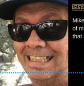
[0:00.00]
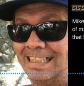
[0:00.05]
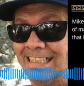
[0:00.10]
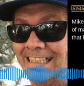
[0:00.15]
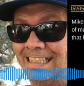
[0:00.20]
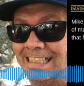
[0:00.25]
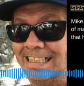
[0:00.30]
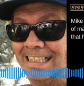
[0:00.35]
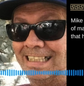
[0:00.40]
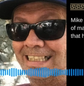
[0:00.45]

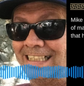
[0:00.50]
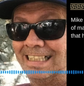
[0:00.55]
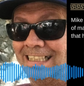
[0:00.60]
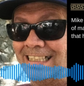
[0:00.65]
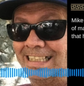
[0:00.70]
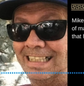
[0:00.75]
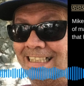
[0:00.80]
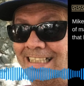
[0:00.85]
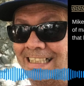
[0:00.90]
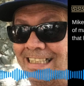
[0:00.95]
It is
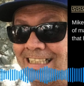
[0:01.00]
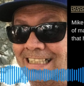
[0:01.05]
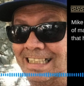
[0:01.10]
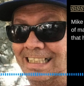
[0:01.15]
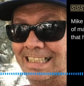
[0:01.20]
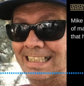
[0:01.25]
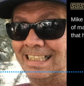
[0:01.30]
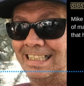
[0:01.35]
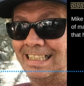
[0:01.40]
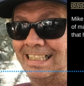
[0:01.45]

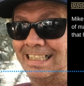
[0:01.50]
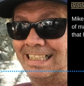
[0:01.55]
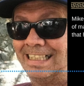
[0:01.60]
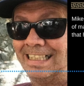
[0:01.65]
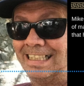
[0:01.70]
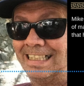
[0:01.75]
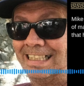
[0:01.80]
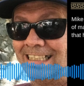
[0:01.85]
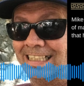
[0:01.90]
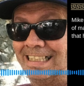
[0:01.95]
ridiculous
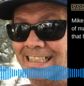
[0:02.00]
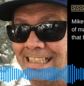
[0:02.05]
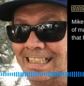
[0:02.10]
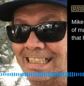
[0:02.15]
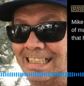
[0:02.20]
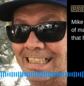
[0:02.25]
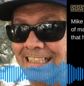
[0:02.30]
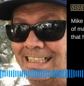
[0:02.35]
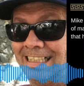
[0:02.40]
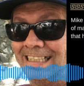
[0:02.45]
because
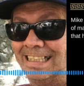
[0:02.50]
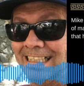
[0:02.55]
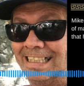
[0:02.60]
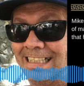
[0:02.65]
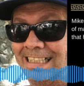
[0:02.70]
at this point it's